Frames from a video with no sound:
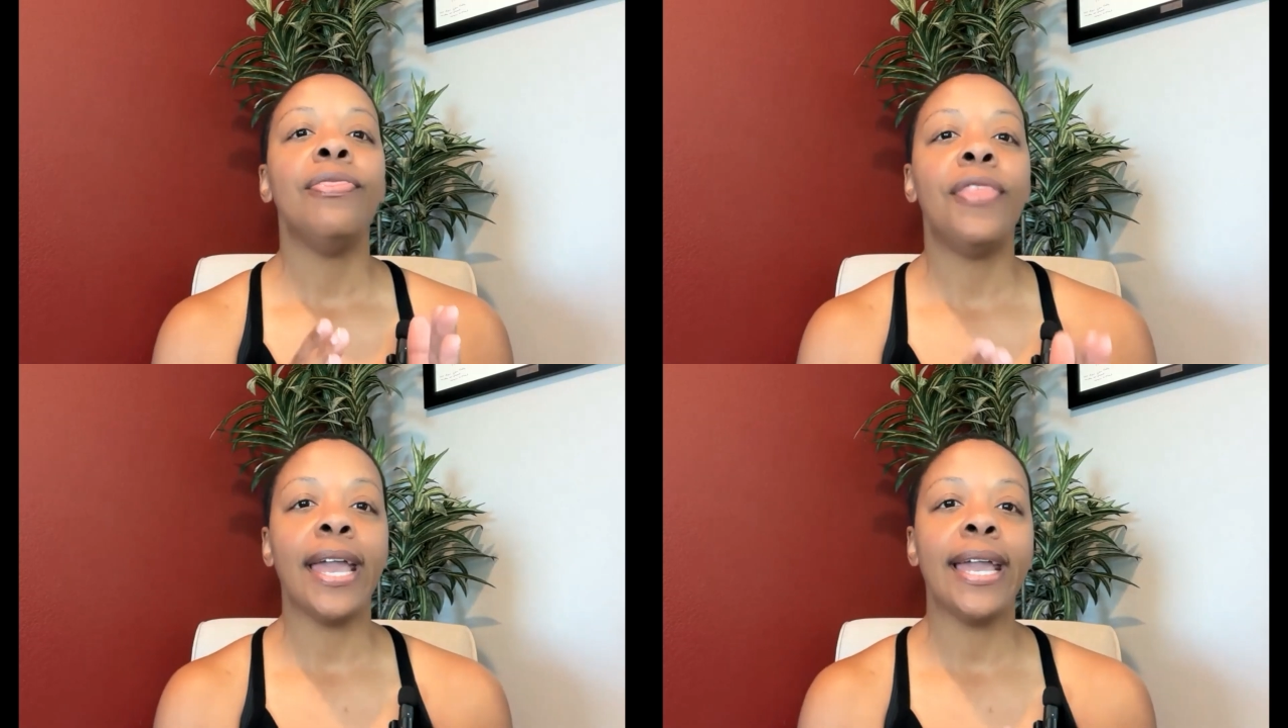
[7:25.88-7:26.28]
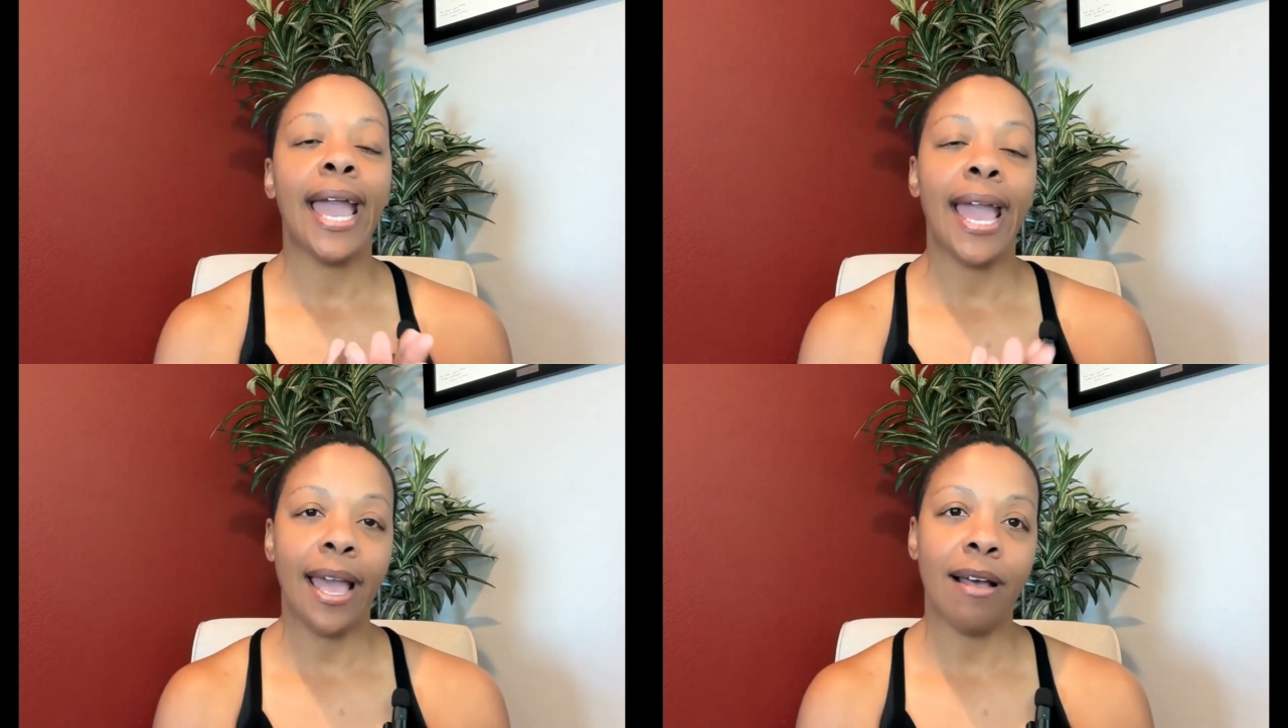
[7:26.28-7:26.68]

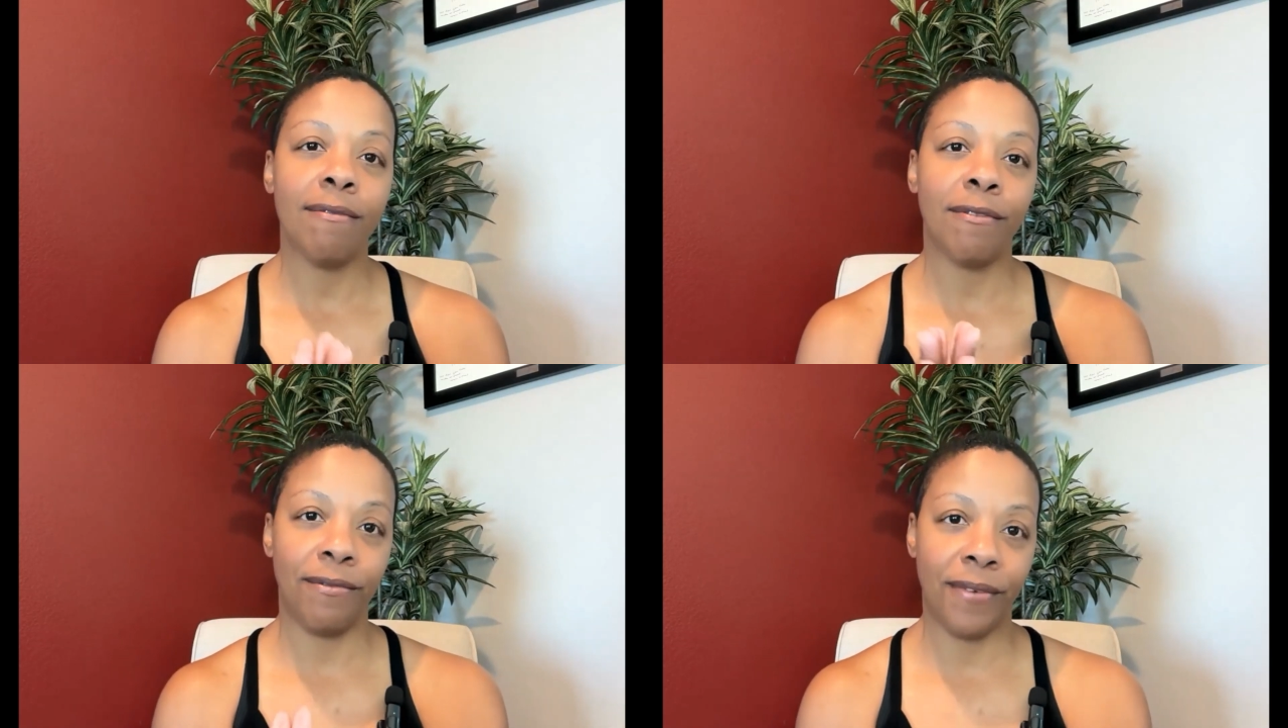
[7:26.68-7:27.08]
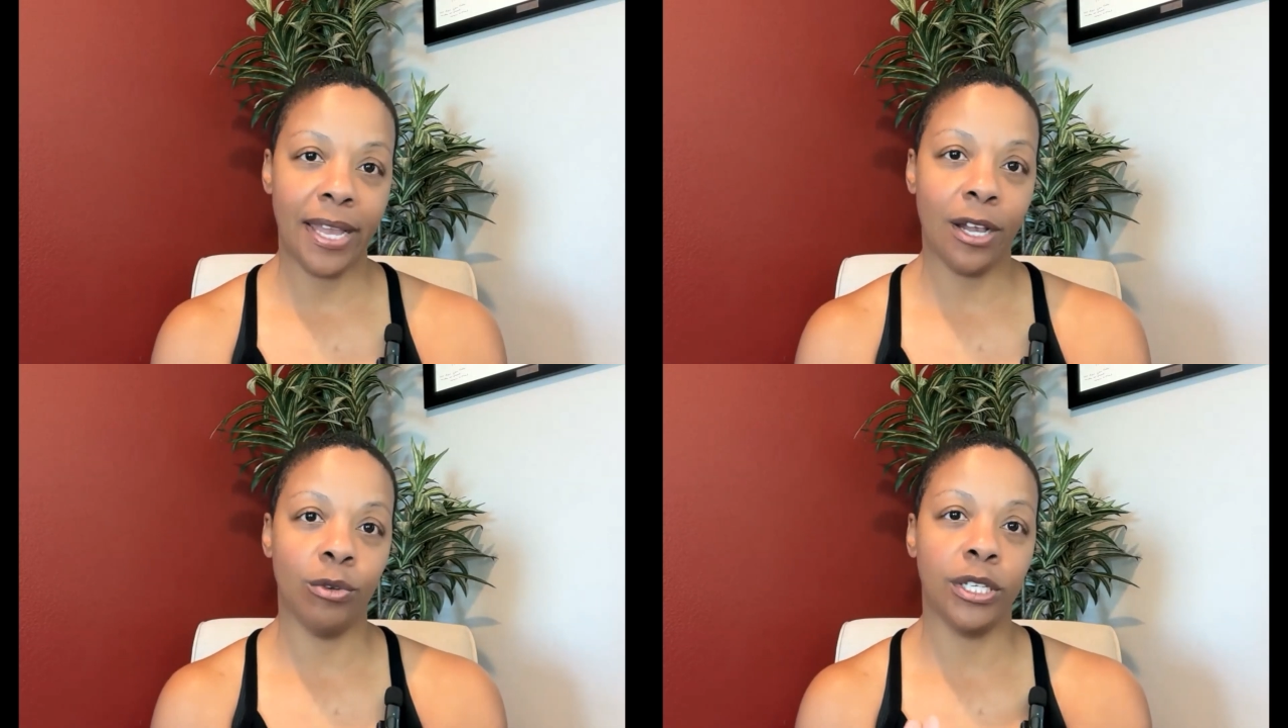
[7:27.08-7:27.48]
they have
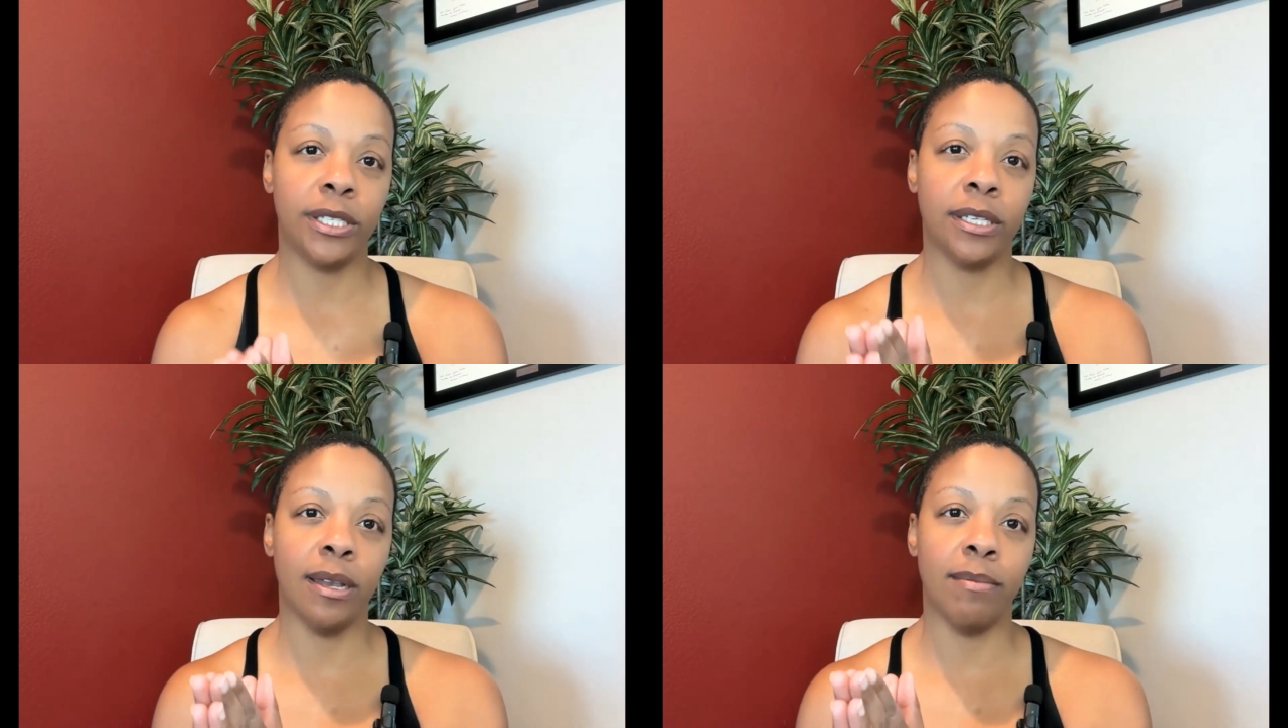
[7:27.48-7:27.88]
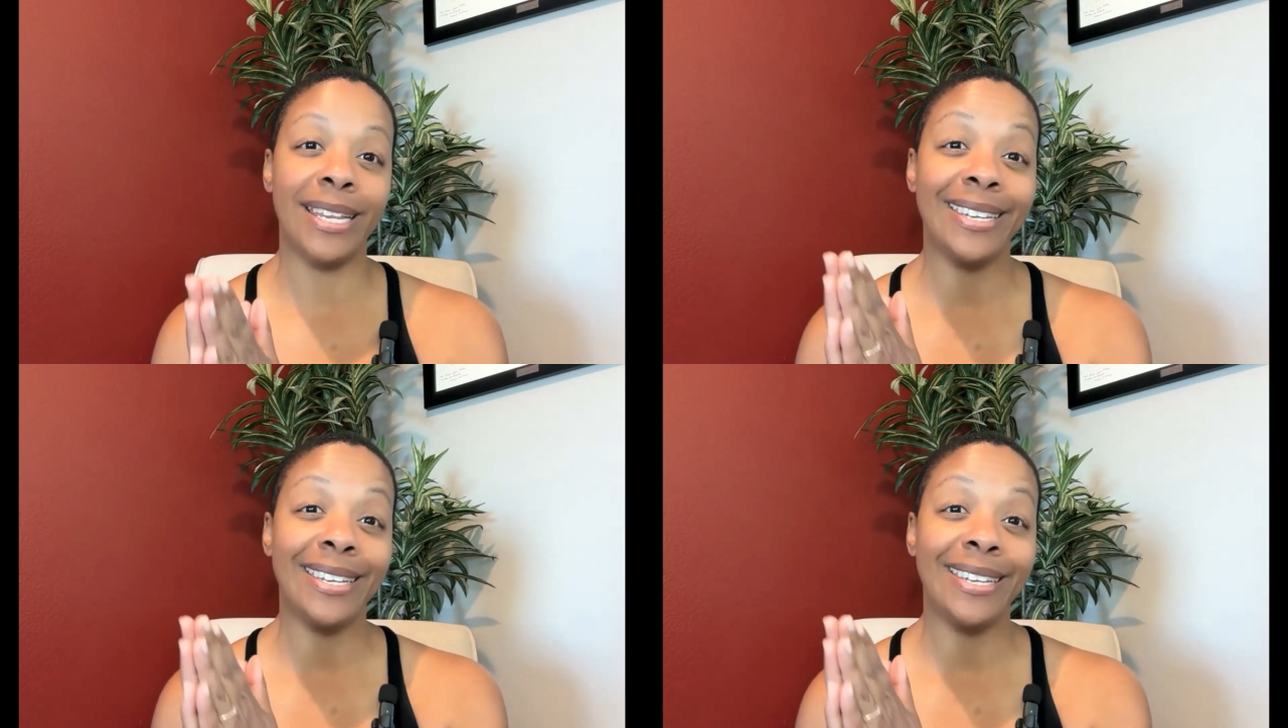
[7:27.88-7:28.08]
found some